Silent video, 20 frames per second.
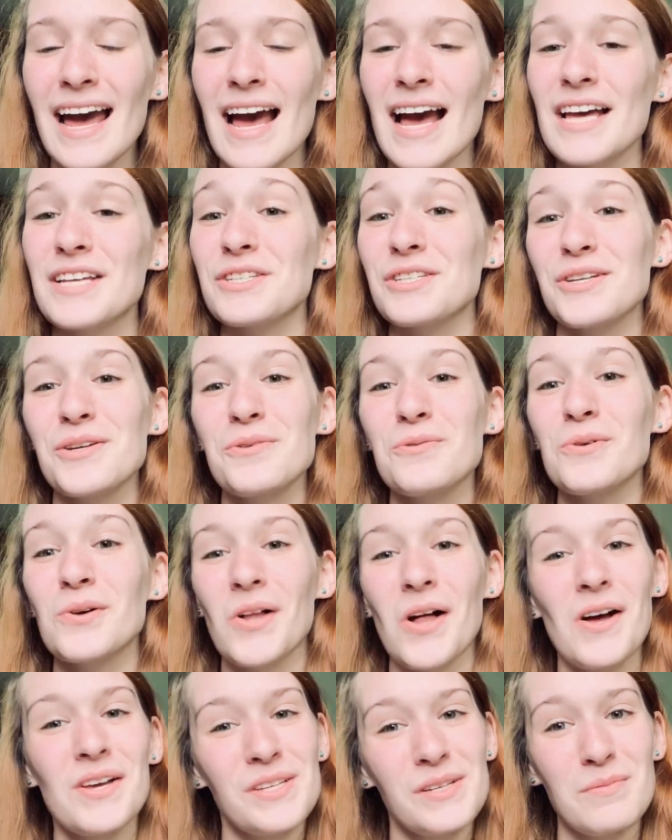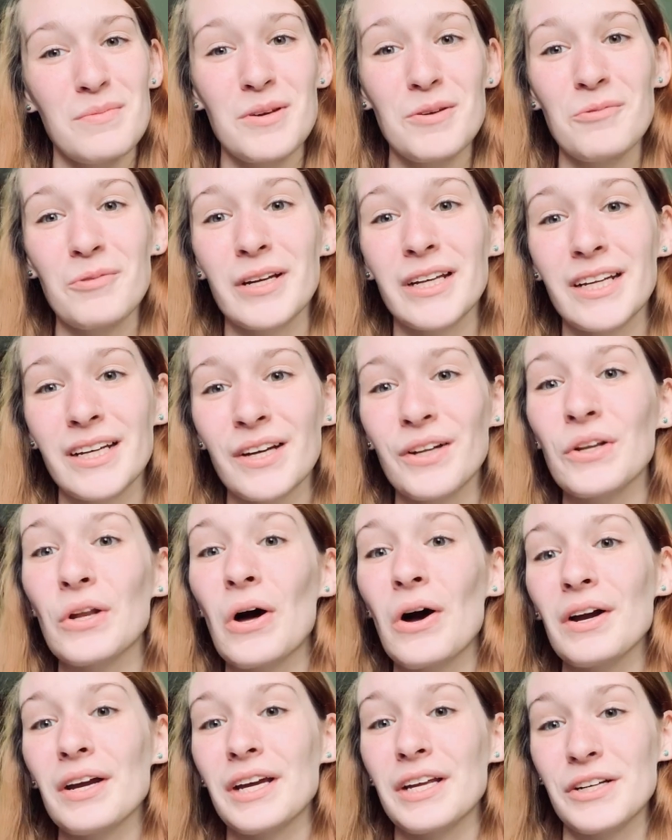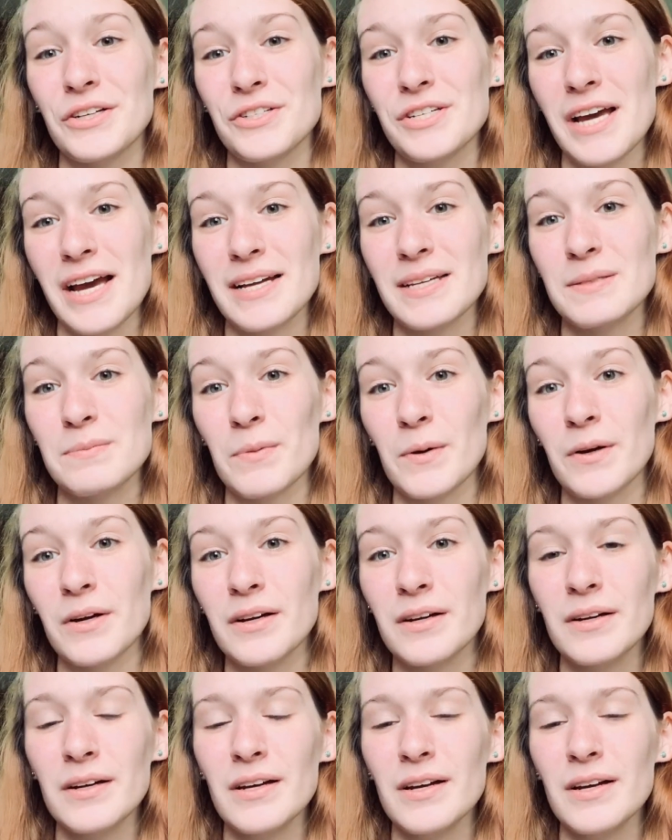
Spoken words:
as you will also be reading along in your textbook.